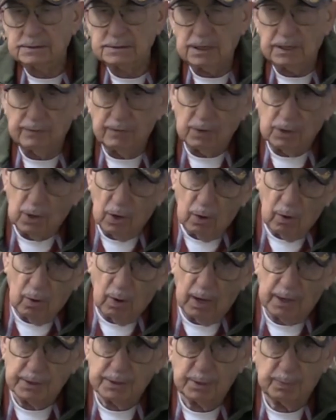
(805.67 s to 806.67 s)
even
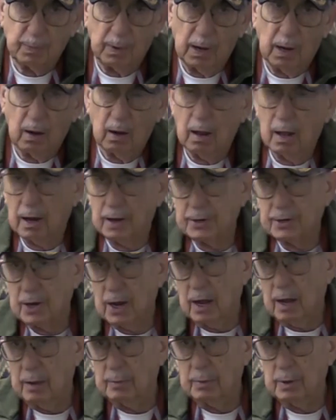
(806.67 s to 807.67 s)
though I spent a lot of
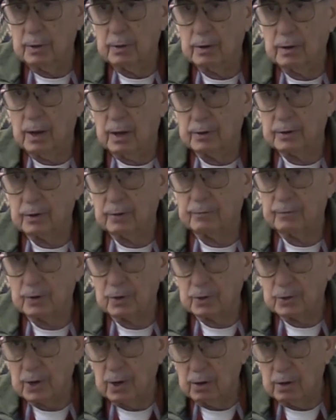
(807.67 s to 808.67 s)
time at the
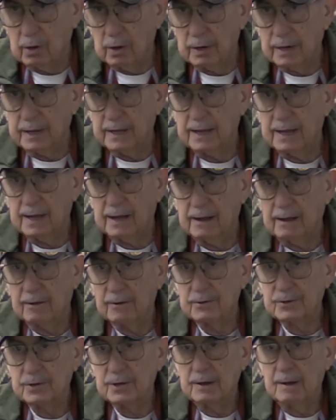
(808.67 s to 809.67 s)
fraternity
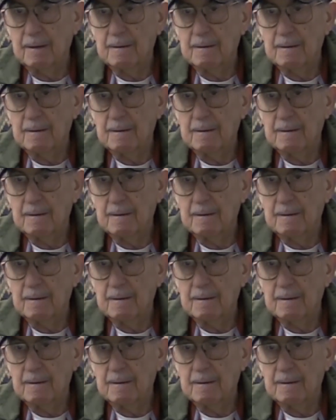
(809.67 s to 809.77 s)
house,